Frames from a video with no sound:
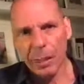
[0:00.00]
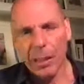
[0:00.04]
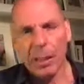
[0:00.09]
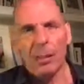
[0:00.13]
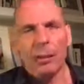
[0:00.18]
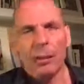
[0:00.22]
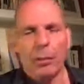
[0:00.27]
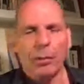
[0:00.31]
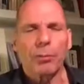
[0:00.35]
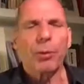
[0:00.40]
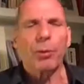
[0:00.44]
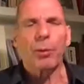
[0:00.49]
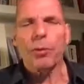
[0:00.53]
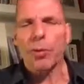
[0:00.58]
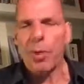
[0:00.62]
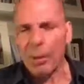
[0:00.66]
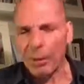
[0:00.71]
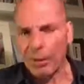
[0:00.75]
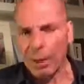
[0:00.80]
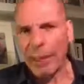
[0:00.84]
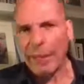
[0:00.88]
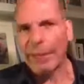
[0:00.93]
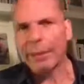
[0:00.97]
Of course,
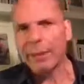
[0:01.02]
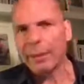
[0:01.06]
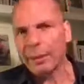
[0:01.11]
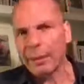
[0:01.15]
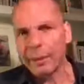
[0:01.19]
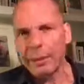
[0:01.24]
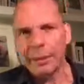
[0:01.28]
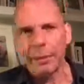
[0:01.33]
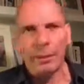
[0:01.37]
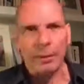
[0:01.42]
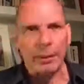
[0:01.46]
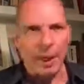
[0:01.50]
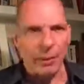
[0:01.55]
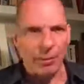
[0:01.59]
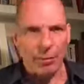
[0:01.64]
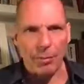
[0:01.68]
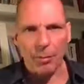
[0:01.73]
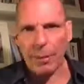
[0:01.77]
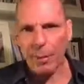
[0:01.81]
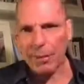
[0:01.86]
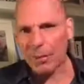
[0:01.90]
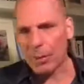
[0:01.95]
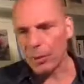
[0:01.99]
later
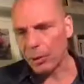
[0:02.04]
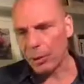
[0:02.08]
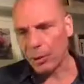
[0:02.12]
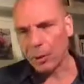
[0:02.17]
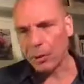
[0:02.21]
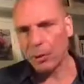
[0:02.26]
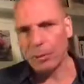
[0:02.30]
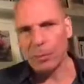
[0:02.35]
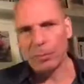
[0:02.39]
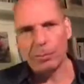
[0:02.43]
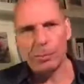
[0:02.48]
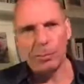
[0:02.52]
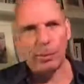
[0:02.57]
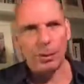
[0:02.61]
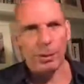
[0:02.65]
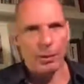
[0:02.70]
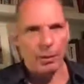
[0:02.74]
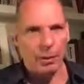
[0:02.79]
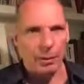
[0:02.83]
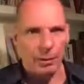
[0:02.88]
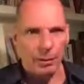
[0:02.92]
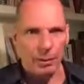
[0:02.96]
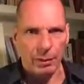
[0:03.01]
governments in Europe,
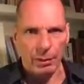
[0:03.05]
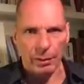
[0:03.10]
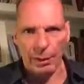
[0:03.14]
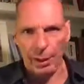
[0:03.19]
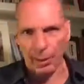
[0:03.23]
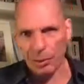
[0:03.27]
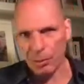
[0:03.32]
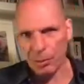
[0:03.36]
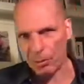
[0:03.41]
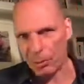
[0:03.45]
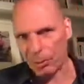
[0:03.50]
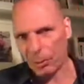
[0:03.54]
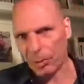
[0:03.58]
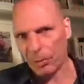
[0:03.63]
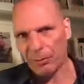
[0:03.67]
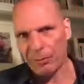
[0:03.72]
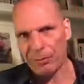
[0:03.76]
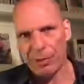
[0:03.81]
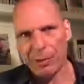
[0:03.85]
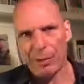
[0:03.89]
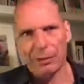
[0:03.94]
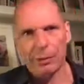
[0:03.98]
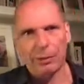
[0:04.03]
the International Monetary
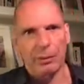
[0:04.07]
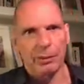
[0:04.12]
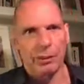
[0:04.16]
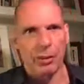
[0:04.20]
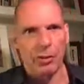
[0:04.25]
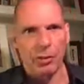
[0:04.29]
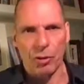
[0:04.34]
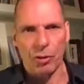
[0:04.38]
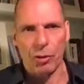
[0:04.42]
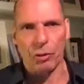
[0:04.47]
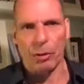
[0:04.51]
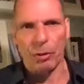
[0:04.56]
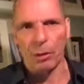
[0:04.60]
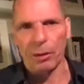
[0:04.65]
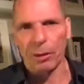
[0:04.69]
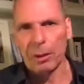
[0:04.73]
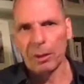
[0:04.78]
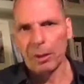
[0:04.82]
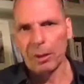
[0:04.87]
Fund, and so on,